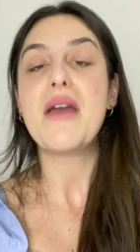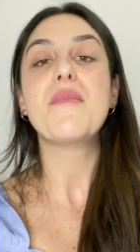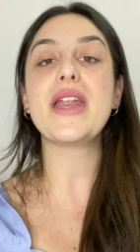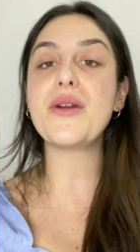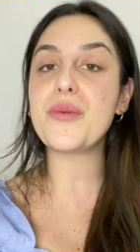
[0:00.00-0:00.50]

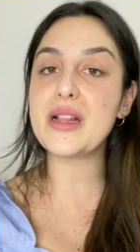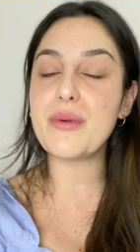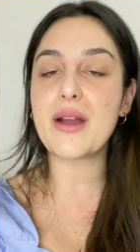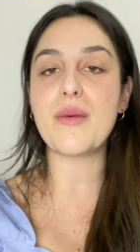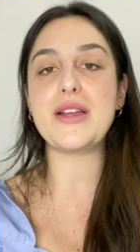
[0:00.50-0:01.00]
But I really
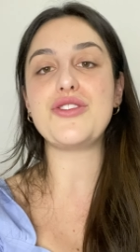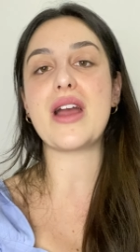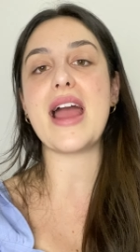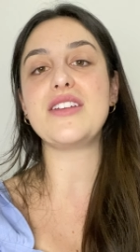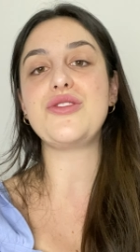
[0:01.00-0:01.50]
recommend you
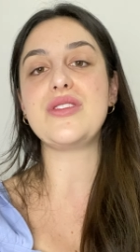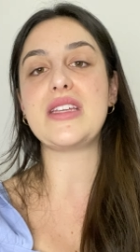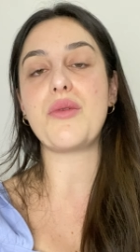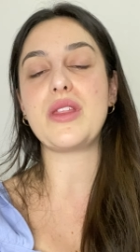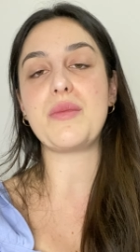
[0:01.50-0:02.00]
guys to
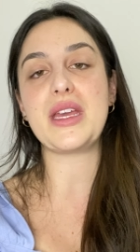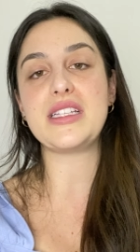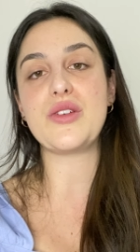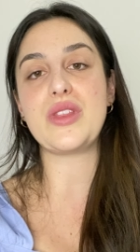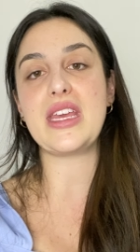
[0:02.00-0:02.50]
stay with me
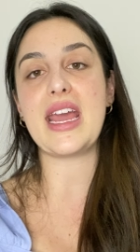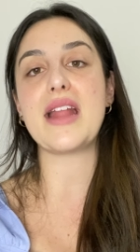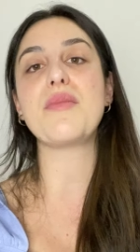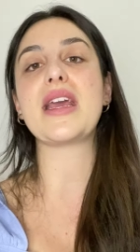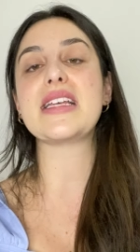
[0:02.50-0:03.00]
until the
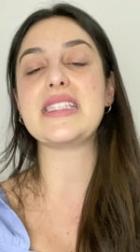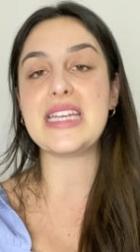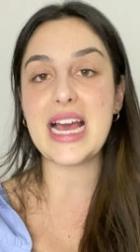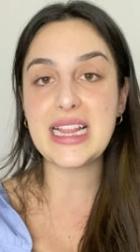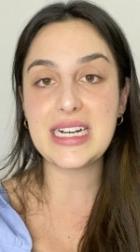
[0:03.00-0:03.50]
end because
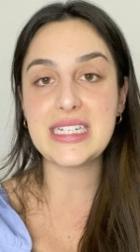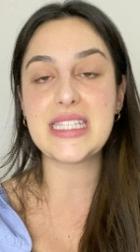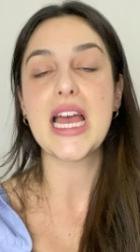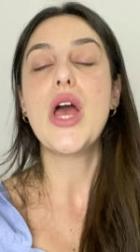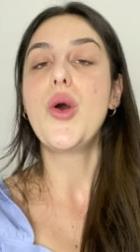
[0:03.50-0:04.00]
the alerts